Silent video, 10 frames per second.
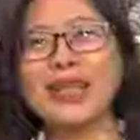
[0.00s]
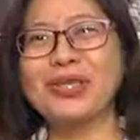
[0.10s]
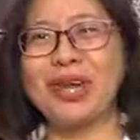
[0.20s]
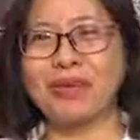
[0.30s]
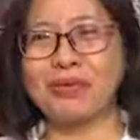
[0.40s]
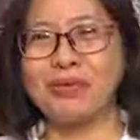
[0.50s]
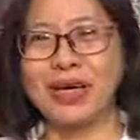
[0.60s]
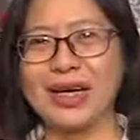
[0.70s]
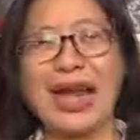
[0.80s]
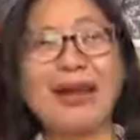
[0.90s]
morning to
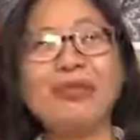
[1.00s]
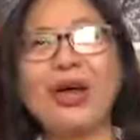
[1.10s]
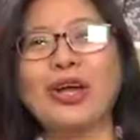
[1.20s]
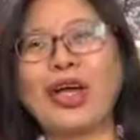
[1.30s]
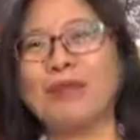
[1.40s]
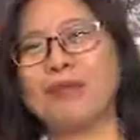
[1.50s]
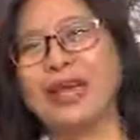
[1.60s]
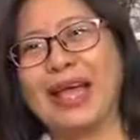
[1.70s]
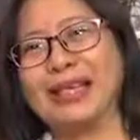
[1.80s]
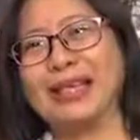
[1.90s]
everyone. I'm Dokan from
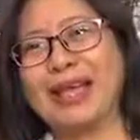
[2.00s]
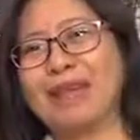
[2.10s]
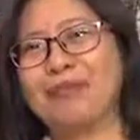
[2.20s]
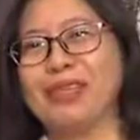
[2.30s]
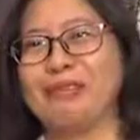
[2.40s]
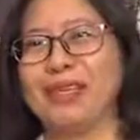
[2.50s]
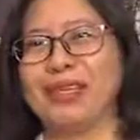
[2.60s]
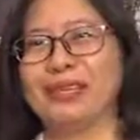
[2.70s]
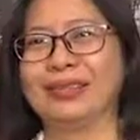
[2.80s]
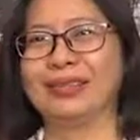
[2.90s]
the Healthy Life
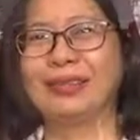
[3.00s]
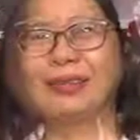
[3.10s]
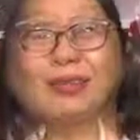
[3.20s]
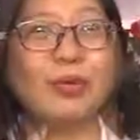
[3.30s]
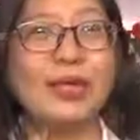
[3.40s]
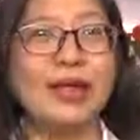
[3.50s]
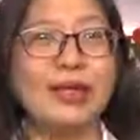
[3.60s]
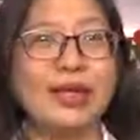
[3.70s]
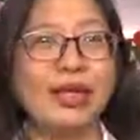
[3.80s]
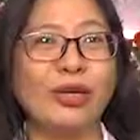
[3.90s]
TV. Tipon
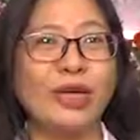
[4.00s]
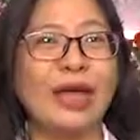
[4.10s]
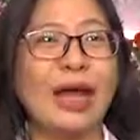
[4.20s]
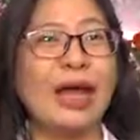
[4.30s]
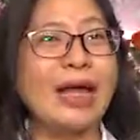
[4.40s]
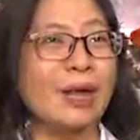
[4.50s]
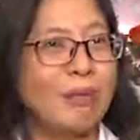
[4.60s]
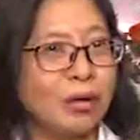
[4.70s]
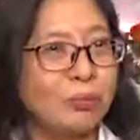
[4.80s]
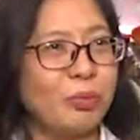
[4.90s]
natin ngayon ay
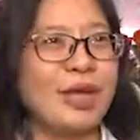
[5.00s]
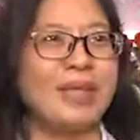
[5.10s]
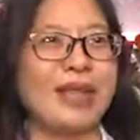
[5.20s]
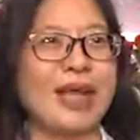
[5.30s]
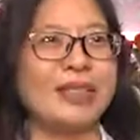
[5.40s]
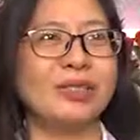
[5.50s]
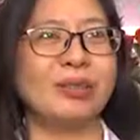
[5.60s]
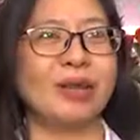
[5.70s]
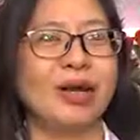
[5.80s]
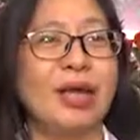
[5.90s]
about breast
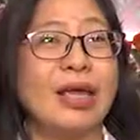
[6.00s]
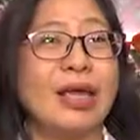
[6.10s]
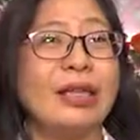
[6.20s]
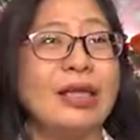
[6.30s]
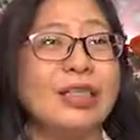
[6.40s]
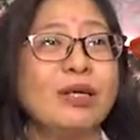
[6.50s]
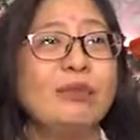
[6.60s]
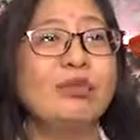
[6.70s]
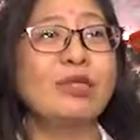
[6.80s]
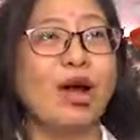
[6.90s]
cancer. It is the
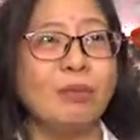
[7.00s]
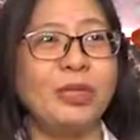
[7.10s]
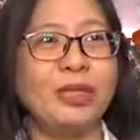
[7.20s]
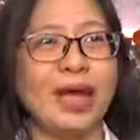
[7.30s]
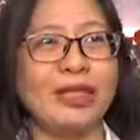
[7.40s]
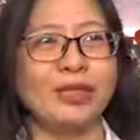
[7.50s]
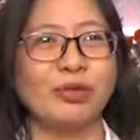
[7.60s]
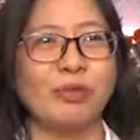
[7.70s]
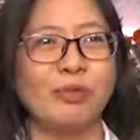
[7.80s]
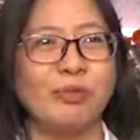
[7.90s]
most common cancer
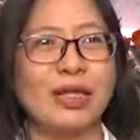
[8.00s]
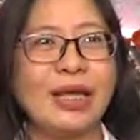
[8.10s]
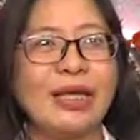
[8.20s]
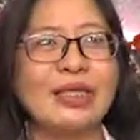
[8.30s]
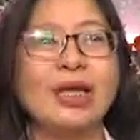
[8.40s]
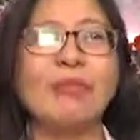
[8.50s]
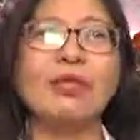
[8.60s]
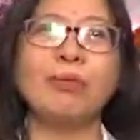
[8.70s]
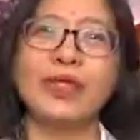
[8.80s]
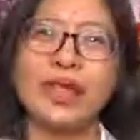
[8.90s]
in women and
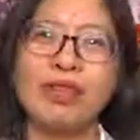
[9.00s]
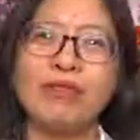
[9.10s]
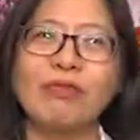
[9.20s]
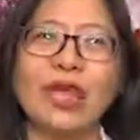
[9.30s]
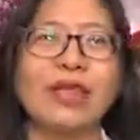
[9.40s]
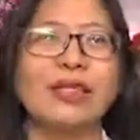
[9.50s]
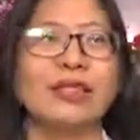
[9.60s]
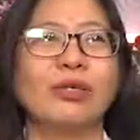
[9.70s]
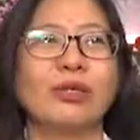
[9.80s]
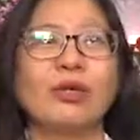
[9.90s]
70% of
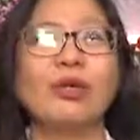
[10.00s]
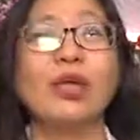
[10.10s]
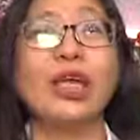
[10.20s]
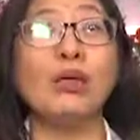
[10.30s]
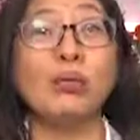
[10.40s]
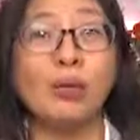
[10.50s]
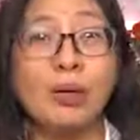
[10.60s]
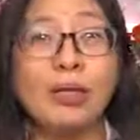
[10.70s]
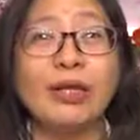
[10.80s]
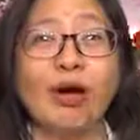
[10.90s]
cases occur in
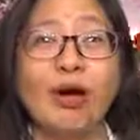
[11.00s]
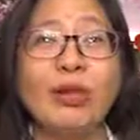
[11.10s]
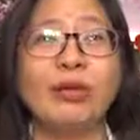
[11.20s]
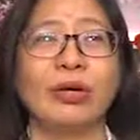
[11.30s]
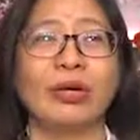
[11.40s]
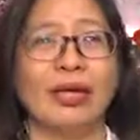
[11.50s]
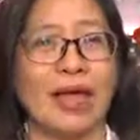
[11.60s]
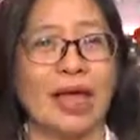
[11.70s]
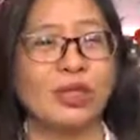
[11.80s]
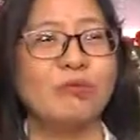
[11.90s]
women older than
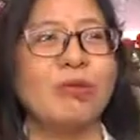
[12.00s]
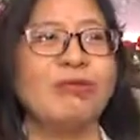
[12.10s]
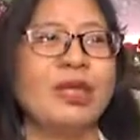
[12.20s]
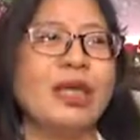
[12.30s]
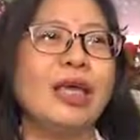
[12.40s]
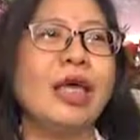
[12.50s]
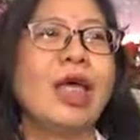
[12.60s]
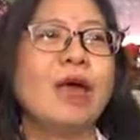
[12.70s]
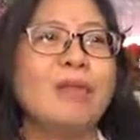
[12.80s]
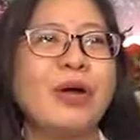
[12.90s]
age 50.
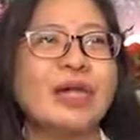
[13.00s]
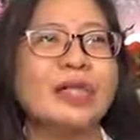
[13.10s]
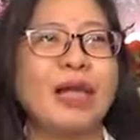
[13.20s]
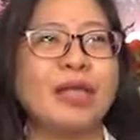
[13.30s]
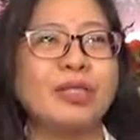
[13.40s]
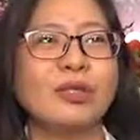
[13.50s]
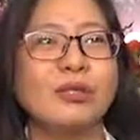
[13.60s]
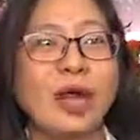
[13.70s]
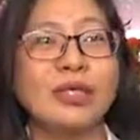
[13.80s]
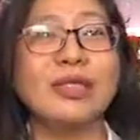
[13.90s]
Breast cancer
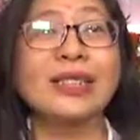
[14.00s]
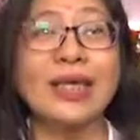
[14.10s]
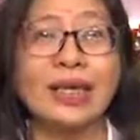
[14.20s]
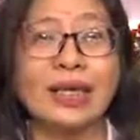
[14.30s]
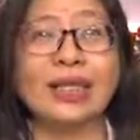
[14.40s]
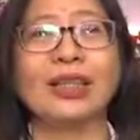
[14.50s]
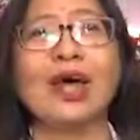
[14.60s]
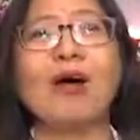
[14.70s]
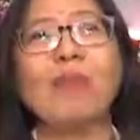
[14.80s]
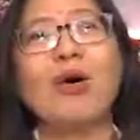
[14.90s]
ranks
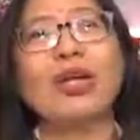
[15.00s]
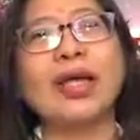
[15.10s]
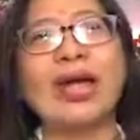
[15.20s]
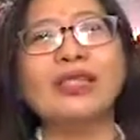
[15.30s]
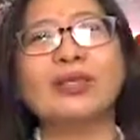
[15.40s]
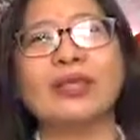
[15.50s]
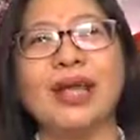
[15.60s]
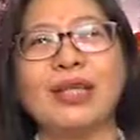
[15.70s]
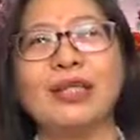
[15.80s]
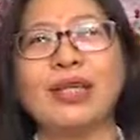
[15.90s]
second among cancer
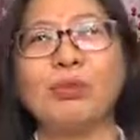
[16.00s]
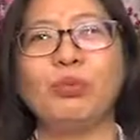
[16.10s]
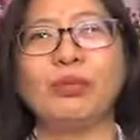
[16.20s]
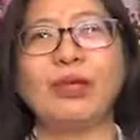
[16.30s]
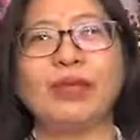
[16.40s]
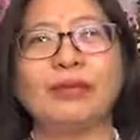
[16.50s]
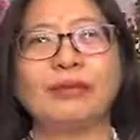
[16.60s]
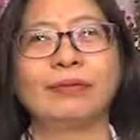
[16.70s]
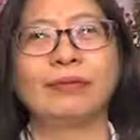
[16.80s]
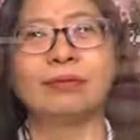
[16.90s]
deaths in women.
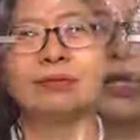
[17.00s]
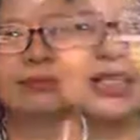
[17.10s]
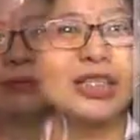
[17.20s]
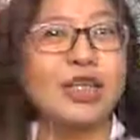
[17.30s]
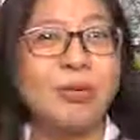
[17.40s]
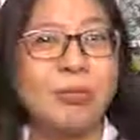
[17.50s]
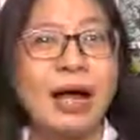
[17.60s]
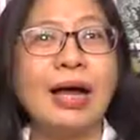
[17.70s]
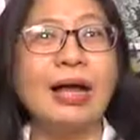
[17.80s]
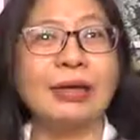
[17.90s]
Sino
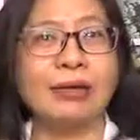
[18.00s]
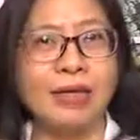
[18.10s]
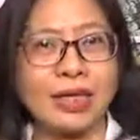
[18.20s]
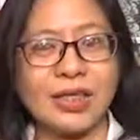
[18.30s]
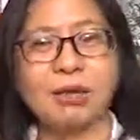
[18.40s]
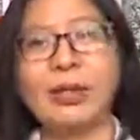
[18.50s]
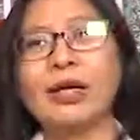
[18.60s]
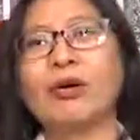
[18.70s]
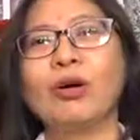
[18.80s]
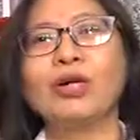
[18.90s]
ba ang at risk na
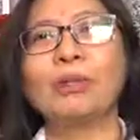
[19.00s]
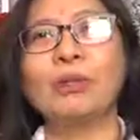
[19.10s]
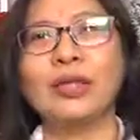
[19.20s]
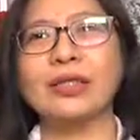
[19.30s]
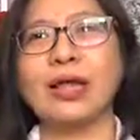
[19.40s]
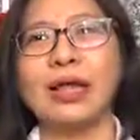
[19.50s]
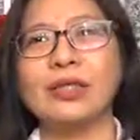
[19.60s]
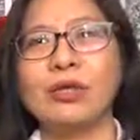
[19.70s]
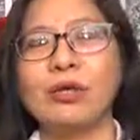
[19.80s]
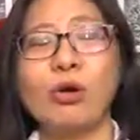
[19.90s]
magkaroon ng breast
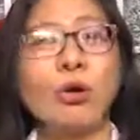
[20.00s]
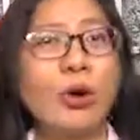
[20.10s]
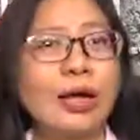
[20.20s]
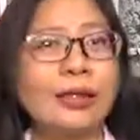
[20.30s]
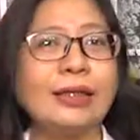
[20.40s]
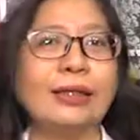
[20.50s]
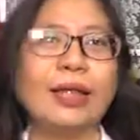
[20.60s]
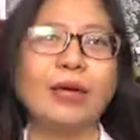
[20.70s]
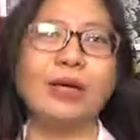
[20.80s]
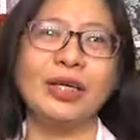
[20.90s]
cancer o ang
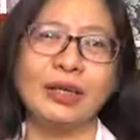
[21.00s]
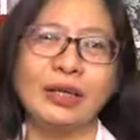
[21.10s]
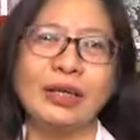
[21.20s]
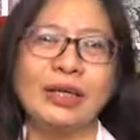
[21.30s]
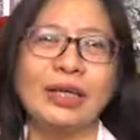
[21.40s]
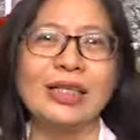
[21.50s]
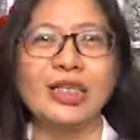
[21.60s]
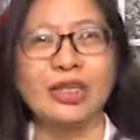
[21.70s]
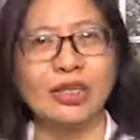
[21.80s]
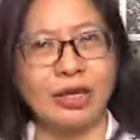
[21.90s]
tinatawag na
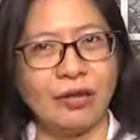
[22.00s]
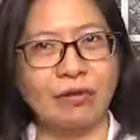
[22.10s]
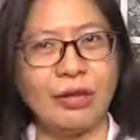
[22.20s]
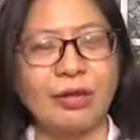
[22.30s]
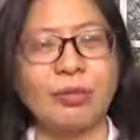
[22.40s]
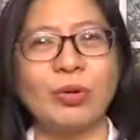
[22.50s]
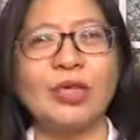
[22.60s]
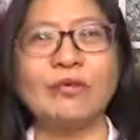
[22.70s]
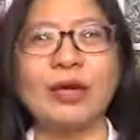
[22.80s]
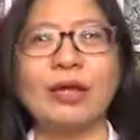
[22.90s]
significant
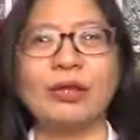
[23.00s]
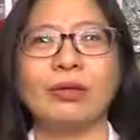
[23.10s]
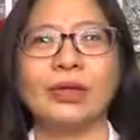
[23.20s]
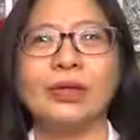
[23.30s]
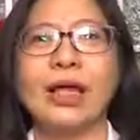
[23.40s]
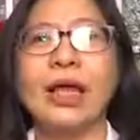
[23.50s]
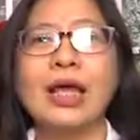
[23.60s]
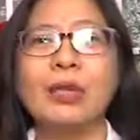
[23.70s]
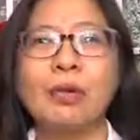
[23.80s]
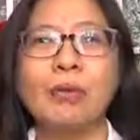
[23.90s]
risk factors?
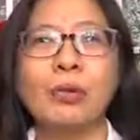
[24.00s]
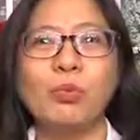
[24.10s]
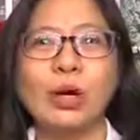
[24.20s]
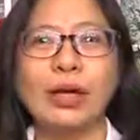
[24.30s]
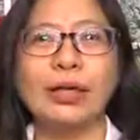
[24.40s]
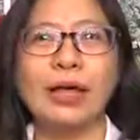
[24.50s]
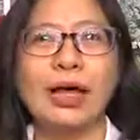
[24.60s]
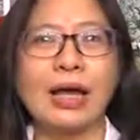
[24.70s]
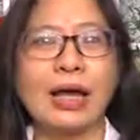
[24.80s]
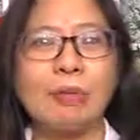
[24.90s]
Number one
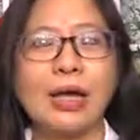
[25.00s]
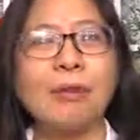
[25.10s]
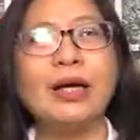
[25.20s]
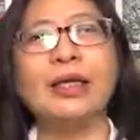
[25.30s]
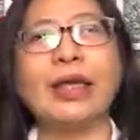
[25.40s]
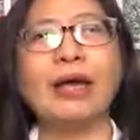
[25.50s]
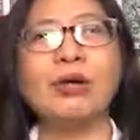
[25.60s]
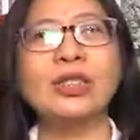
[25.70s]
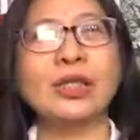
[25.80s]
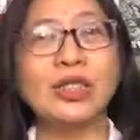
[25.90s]
ay may mga
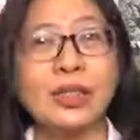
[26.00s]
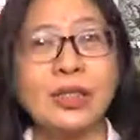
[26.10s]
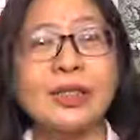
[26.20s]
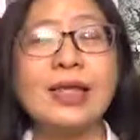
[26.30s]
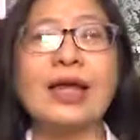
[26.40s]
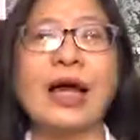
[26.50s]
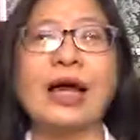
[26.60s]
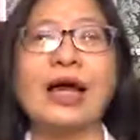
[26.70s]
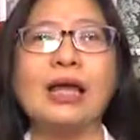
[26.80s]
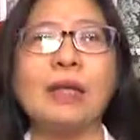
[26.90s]
tao sa genes
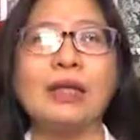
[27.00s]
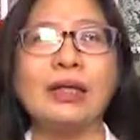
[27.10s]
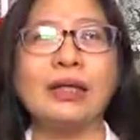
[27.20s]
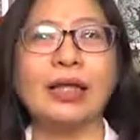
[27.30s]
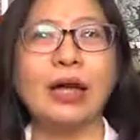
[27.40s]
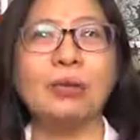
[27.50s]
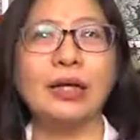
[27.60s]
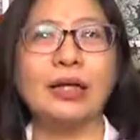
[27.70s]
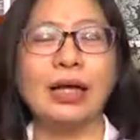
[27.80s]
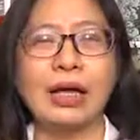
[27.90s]
nila ay may
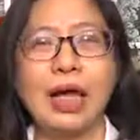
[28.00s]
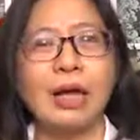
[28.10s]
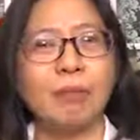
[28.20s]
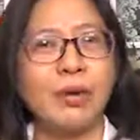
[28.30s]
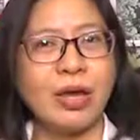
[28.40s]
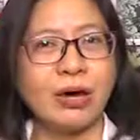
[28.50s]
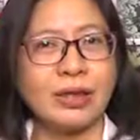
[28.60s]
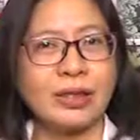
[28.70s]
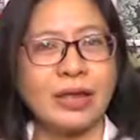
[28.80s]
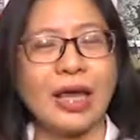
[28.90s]
tinatawag na
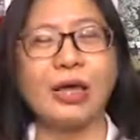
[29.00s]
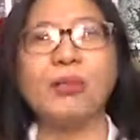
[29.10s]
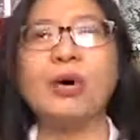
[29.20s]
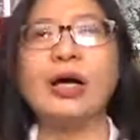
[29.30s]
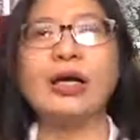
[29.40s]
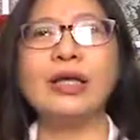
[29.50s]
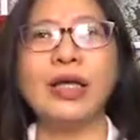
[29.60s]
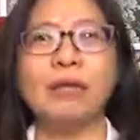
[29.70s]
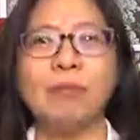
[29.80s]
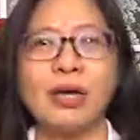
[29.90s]
BRCA1
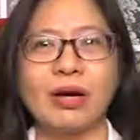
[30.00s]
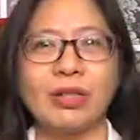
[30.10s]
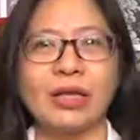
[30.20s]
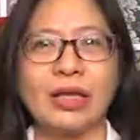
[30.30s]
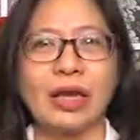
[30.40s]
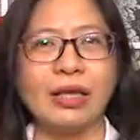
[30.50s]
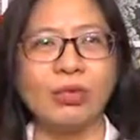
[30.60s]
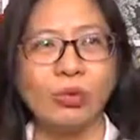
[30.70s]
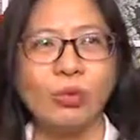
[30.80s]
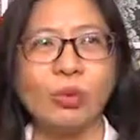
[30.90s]
and
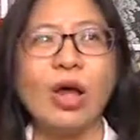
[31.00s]
BRCA2.